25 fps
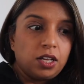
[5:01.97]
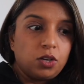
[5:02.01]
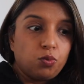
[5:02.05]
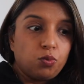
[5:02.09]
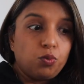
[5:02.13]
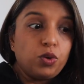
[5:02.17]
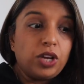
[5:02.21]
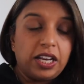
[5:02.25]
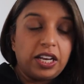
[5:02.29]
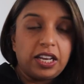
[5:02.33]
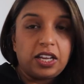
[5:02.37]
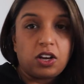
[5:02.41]

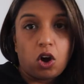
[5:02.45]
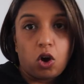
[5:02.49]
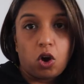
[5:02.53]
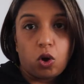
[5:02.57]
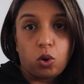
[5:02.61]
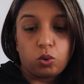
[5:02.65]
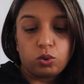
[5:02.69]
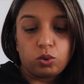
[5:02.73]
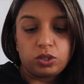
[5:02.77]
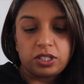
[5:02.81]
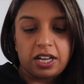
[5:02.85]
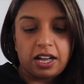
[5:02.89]
really
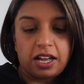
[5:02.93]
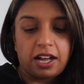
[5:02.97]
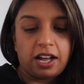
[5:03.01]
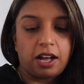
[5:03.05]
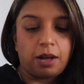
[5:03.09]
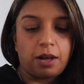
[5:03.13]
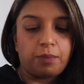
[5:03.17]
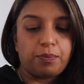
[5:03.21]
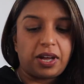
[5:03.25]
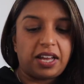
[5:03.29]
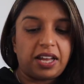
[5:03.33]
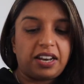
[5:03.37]
cold,
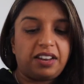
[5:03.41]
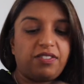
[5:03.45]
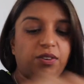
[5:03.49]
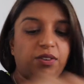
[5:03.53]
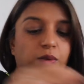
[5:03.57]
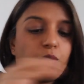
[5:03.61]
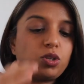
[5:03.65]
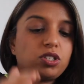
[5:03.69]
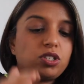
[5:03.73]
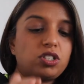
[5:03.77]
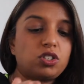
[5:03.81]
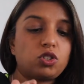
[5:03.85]
and if
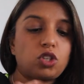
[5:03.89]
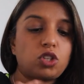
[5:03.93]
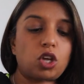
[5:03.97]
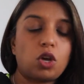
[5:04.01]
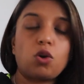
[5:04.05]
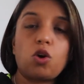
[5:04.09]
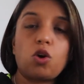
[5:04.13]
it wasn't so